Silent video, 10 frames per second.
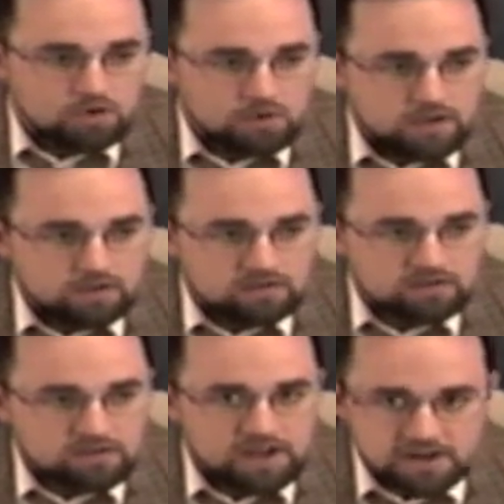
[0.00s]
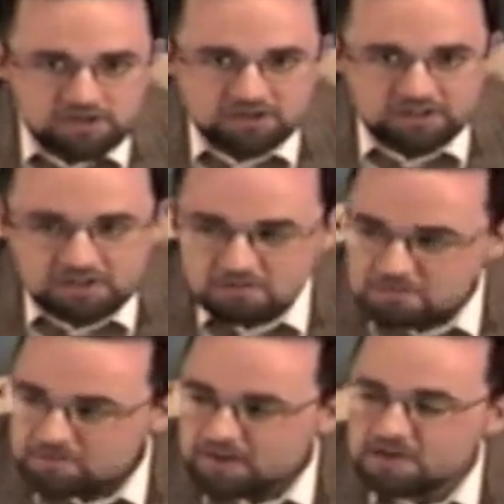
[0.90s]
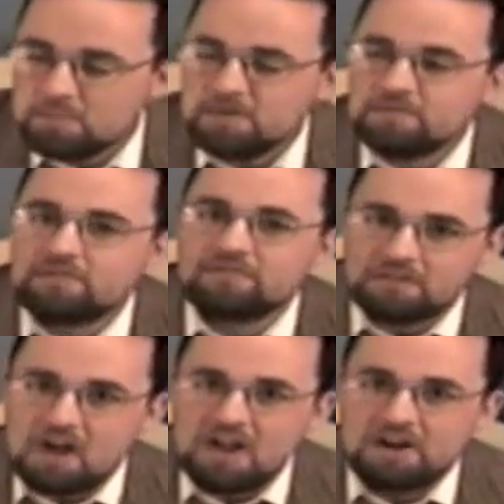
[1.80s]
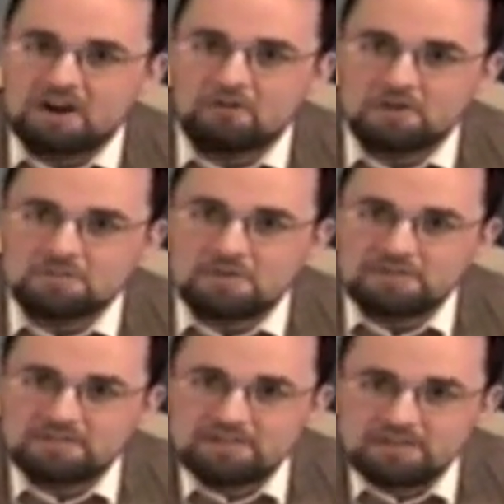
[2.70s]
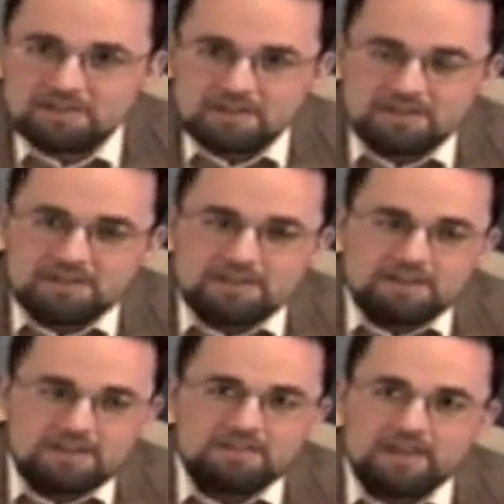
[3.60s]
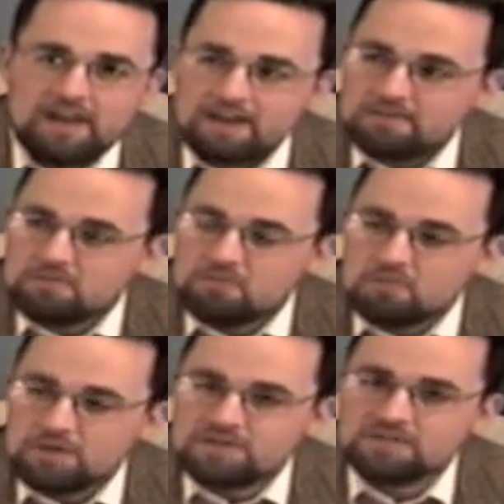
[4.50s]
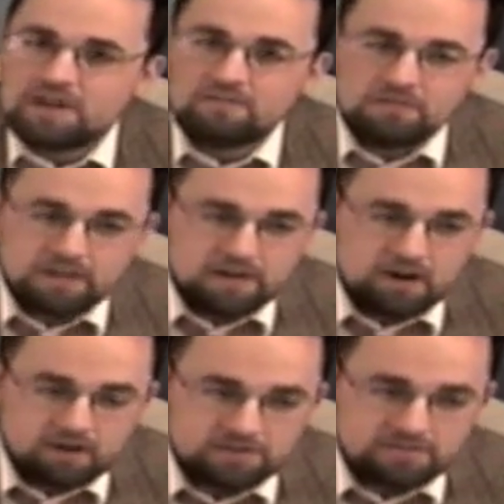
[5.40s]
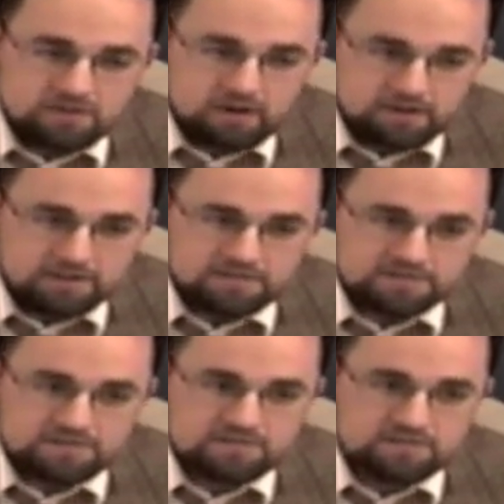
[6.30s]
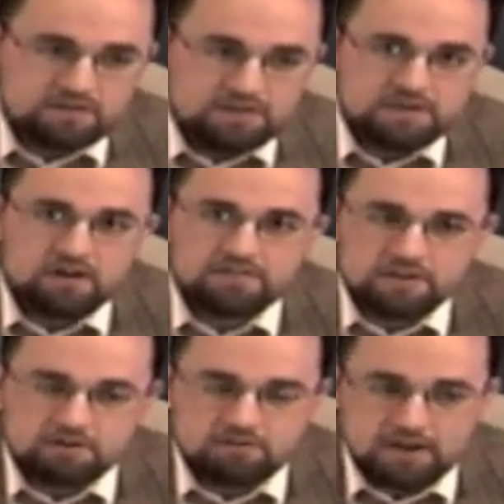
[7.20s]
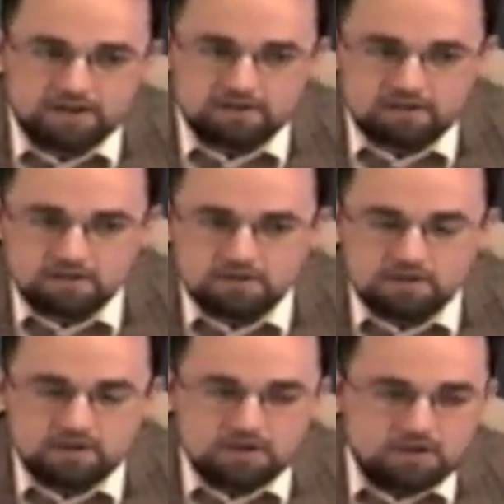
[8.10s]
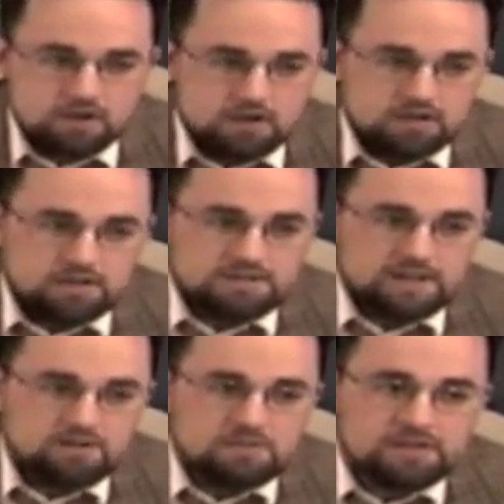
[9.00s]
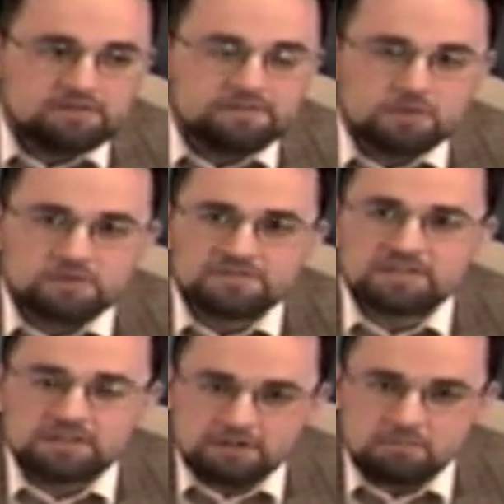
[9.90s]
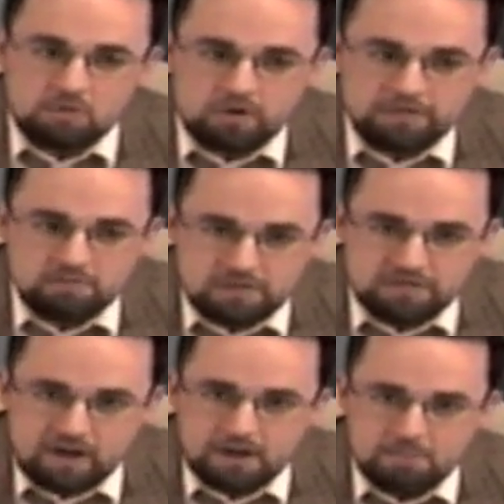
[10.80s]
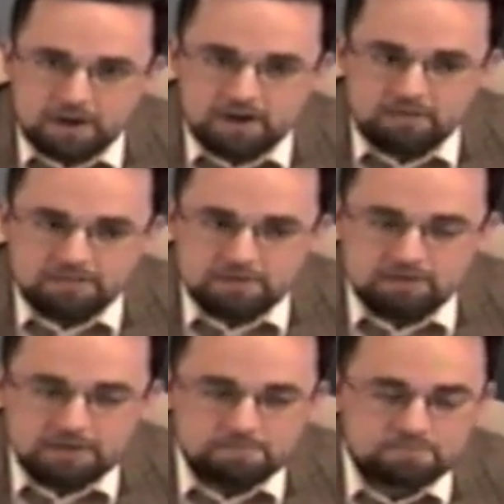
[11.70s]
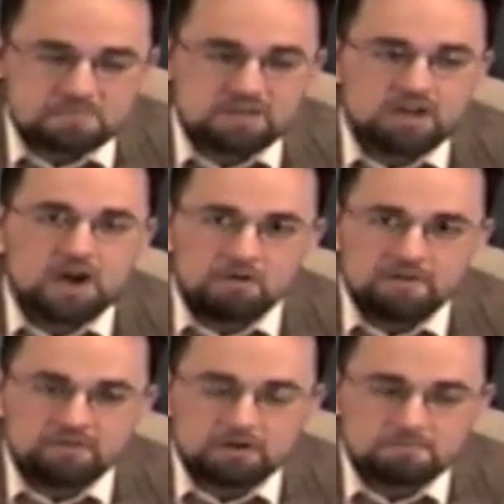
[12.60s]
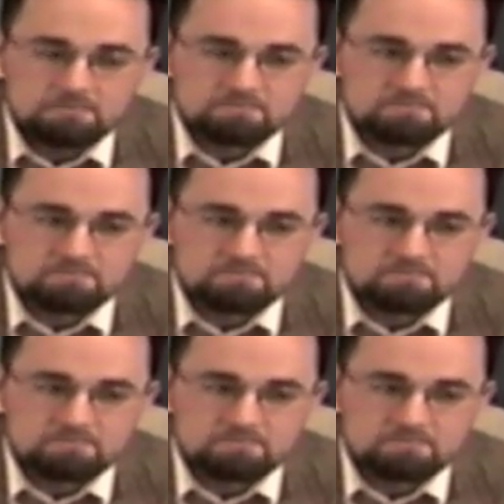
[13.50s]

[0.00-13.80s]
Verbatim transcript: Well, initially we found a bit of a fly in our ointment in that we discovered that art artists and the art they created tend to be influenced a little more than we thought by art theory. However,